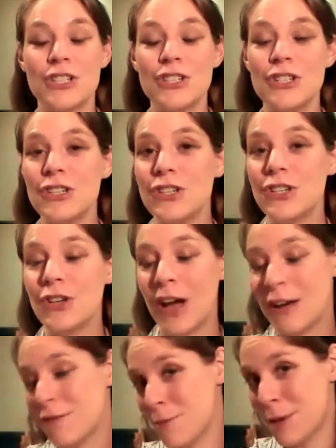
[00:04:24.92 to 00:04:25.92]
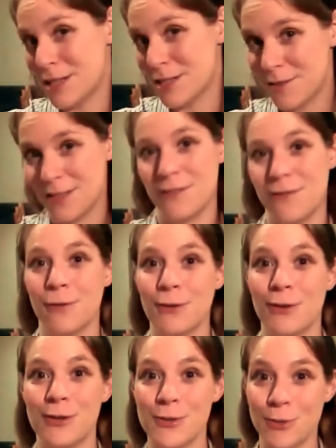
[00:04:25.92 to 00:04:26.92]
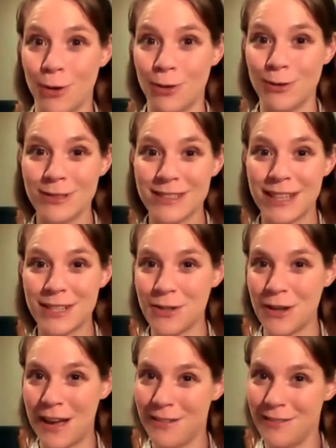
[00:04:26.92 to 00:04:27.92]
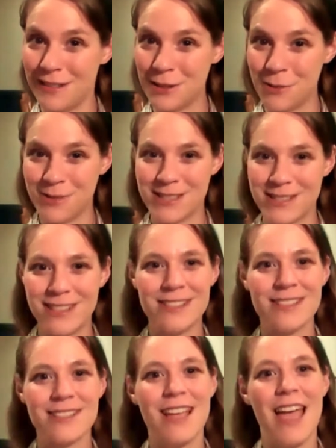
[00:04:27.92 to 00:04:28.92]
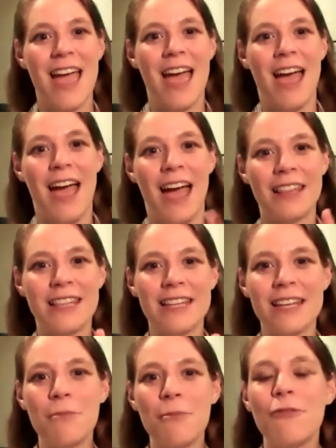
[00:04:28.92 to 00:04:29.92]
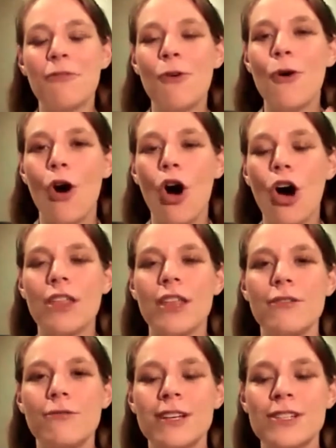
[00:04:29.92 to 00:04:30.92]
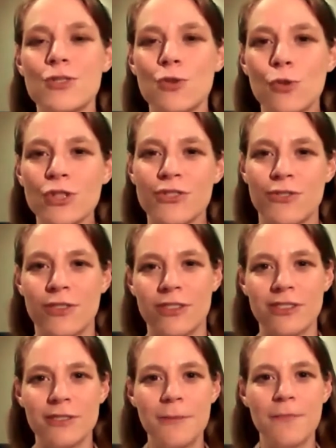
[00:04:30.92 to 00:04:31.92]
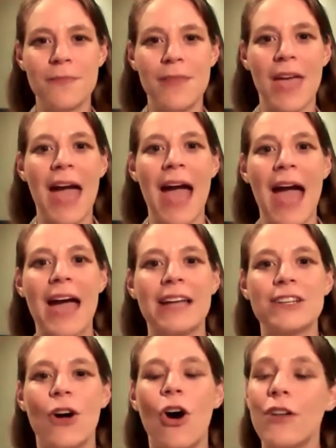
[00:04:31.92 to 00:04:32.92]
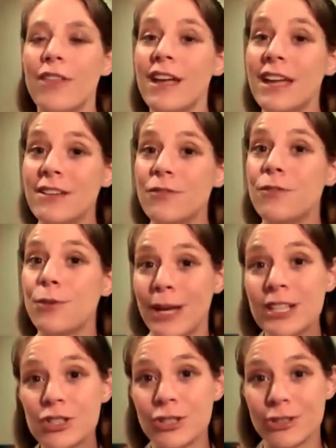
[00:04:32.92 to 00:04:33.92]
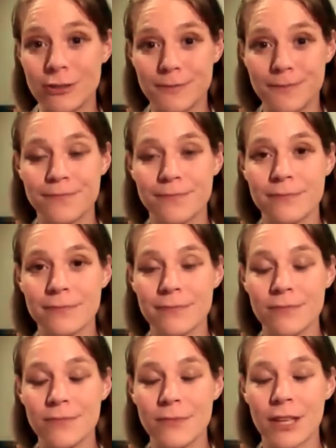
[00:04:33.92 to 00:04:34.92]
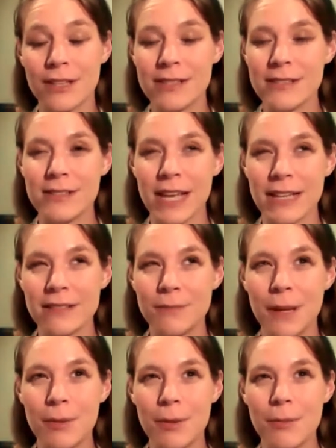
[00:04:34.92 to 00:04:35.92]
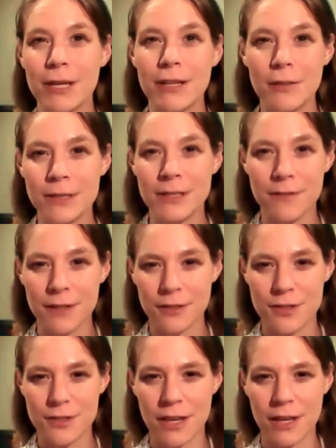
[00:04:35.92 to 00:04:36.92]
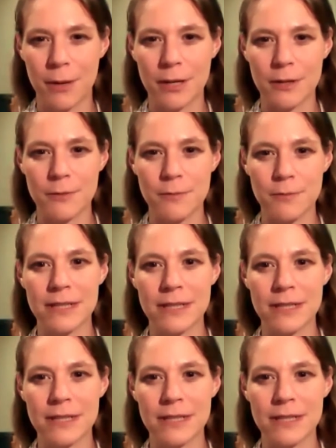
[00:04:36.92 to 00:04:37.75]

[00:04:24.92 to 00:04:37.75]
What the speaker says: Do you have the best fit for those roles that you have in your business? And then number 4, are they resourceful and are they influential? Now, this can maybe be a little bit difficult to think about, but